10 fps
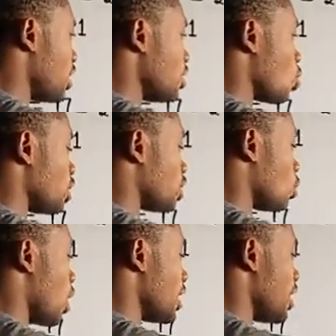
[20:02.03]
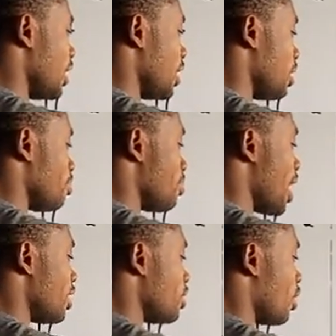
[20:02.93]
out equation 1a
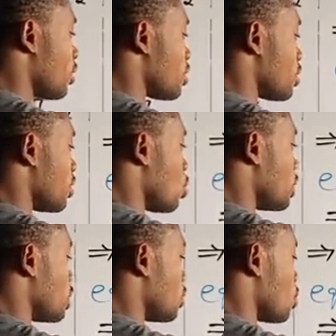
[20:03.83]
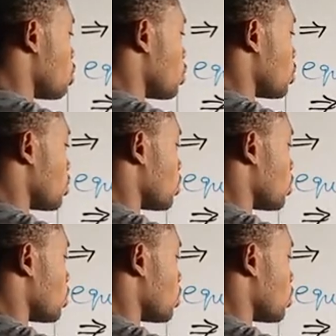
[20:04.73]
minus equation 2.